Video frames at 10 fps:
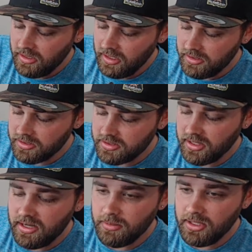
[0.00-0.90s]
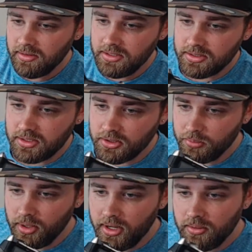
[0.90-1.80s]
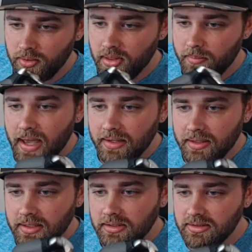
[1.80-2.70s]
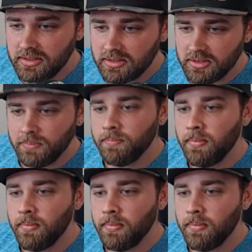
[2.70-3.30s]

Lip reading: and just slide them in, and they just clip right in with a magnetic system.